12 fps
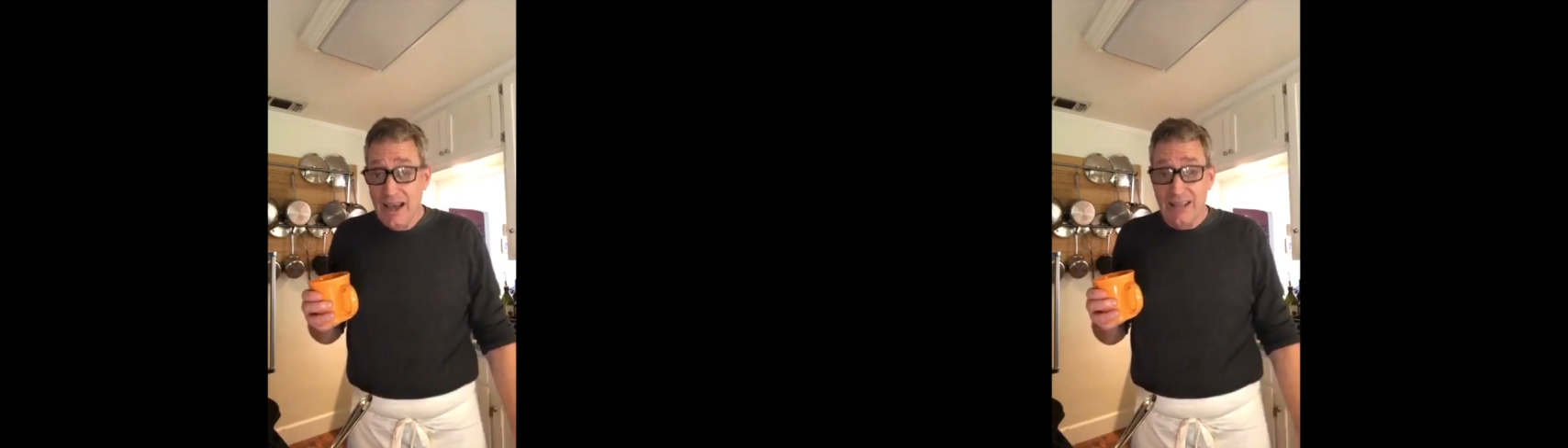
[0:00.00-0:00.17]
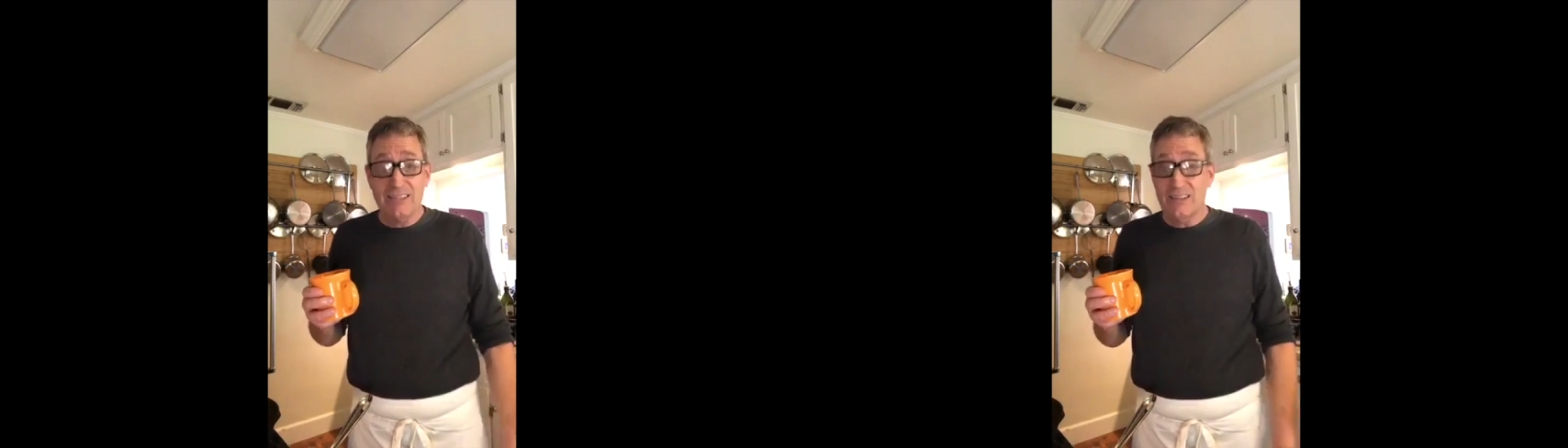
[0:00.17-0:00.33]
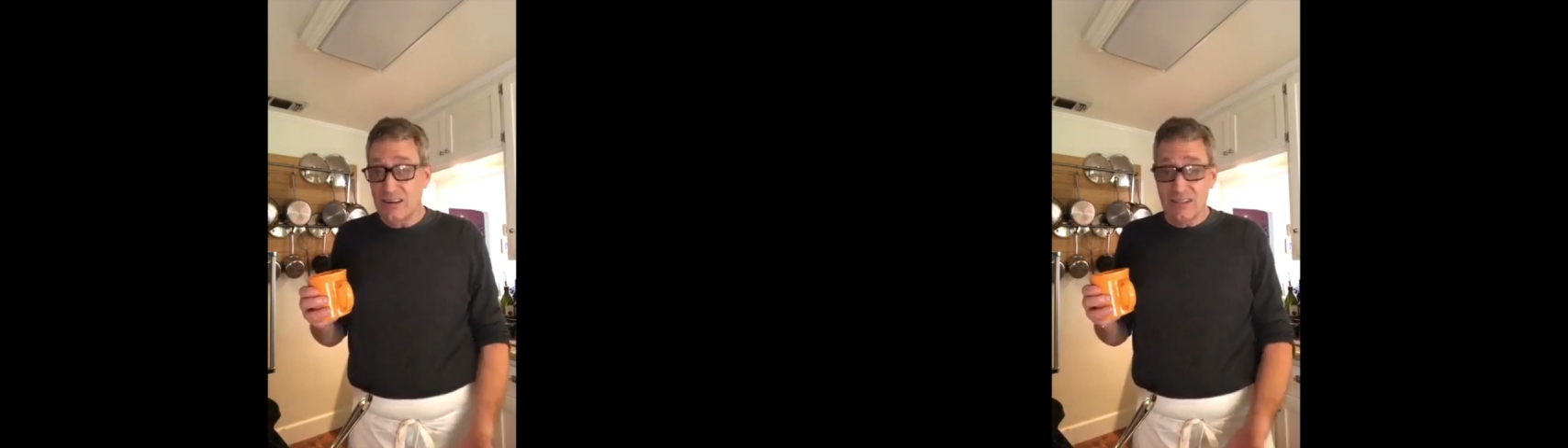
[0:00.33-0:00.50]
It
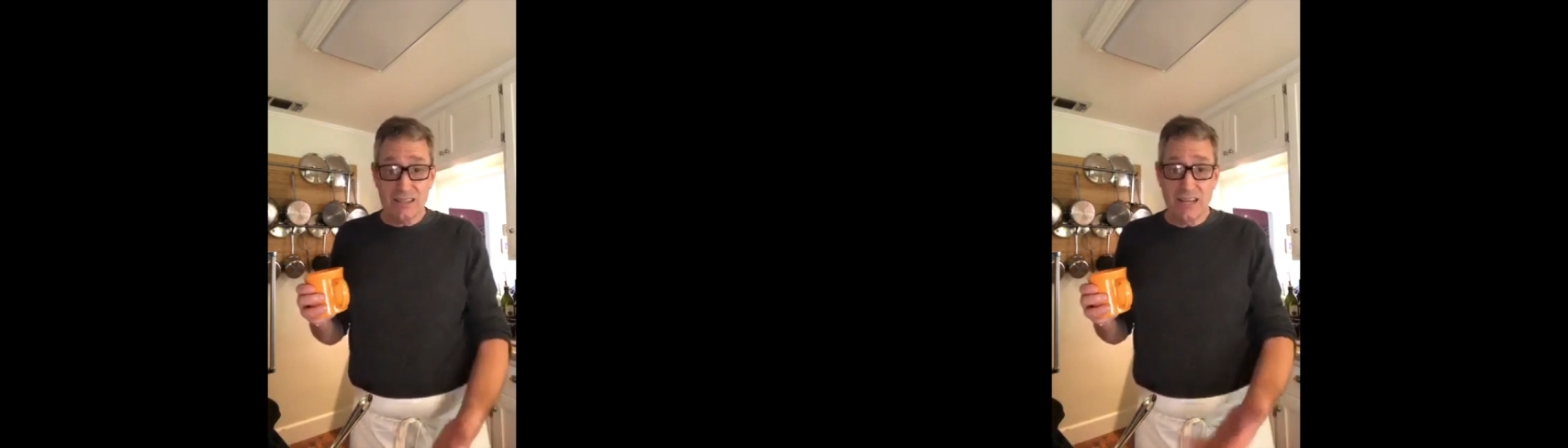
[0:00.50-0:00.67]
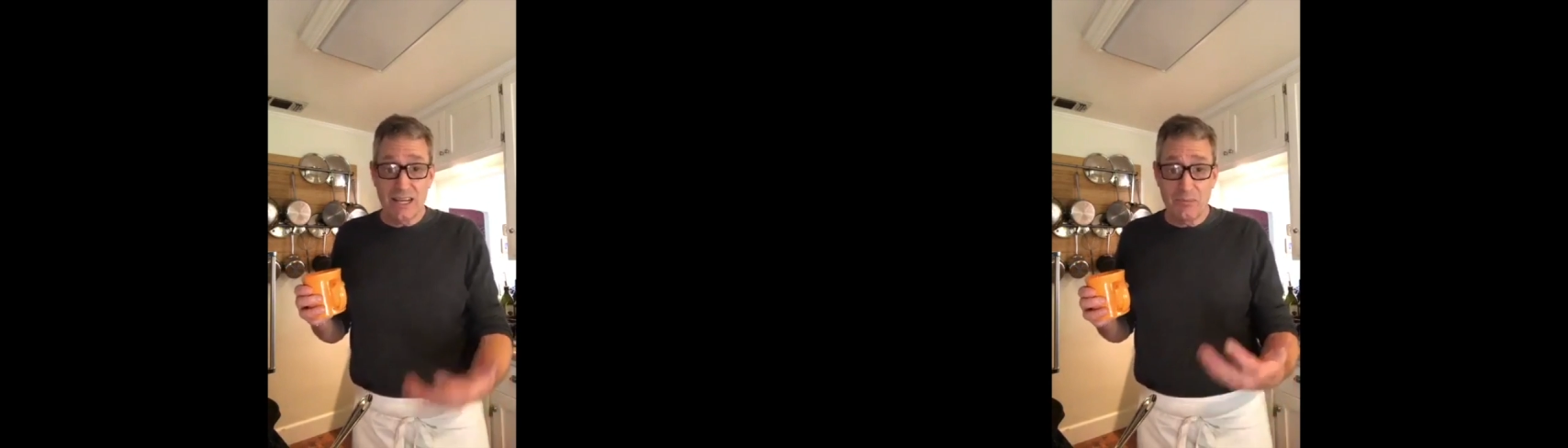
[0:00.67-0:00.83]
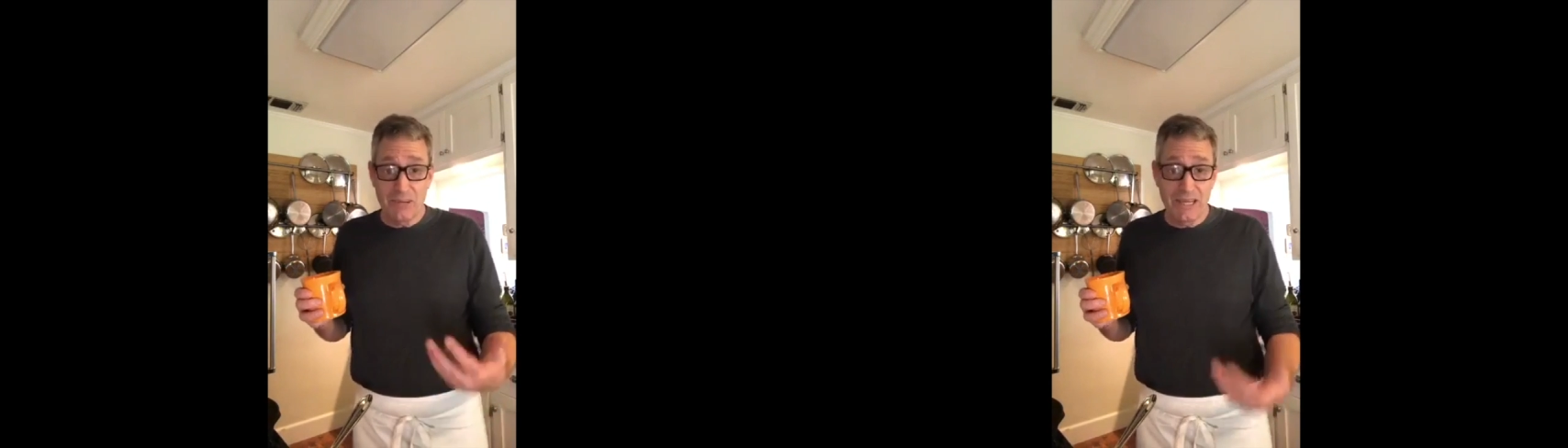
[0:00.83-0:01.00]
starts
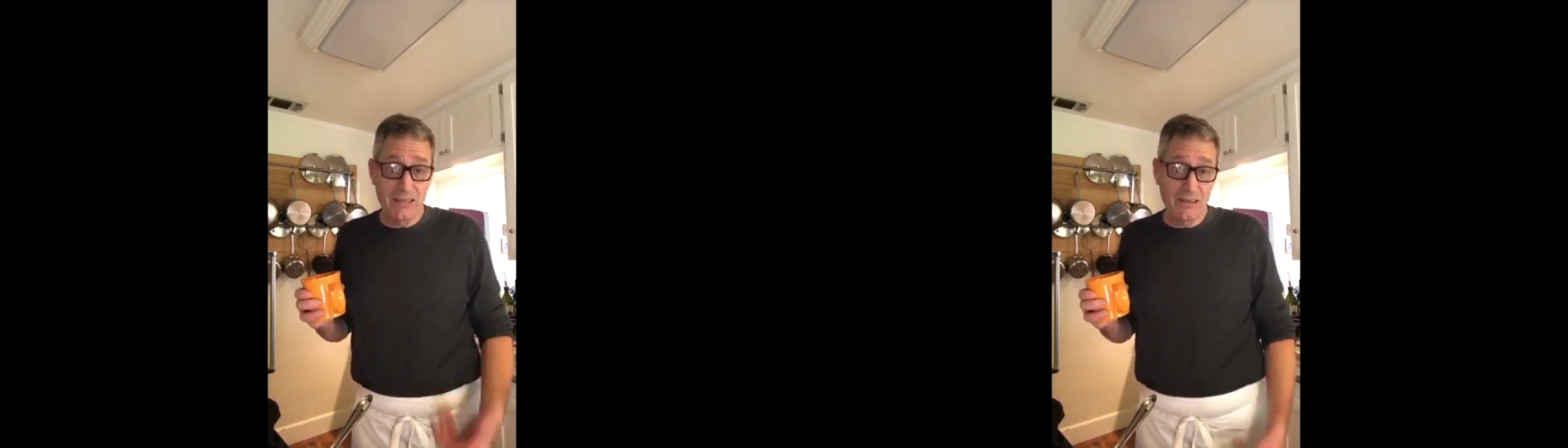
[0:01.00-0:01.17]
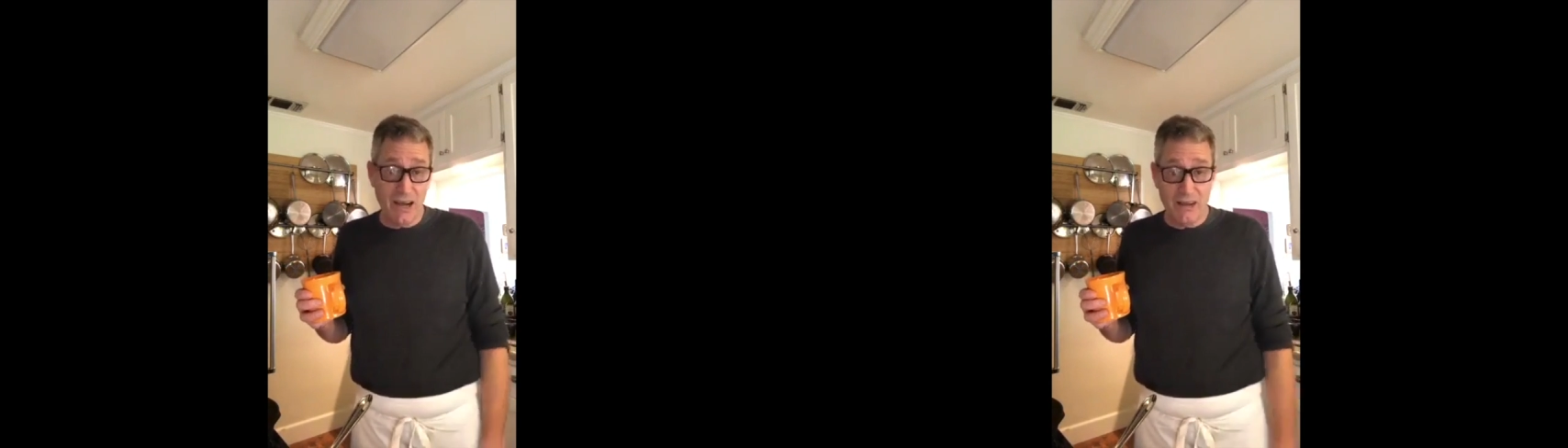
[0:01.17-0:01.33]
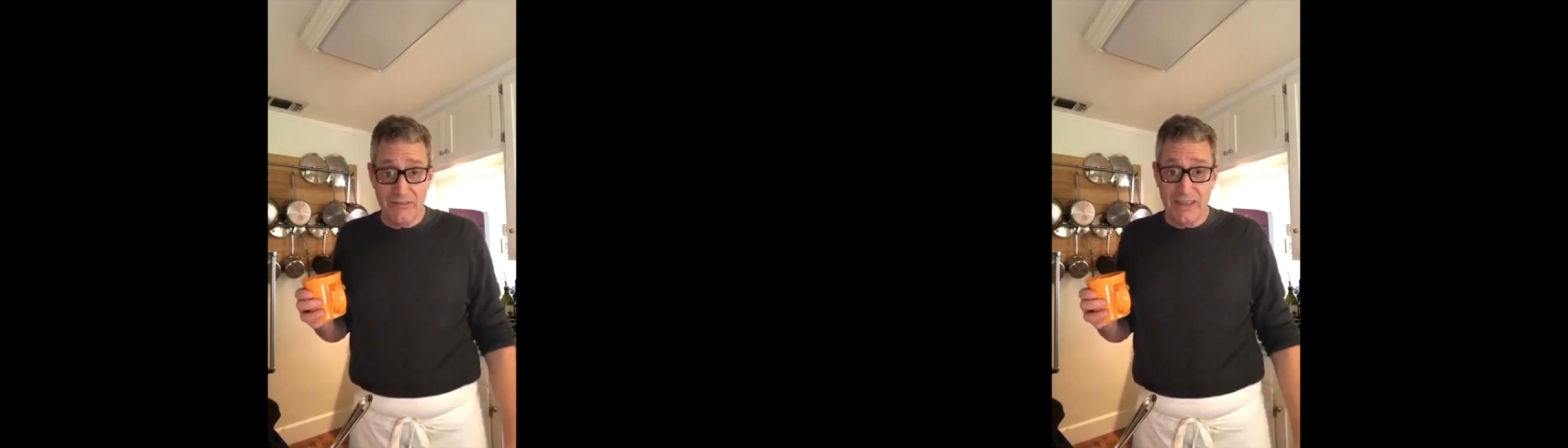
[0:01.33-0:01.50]
like a pilaf.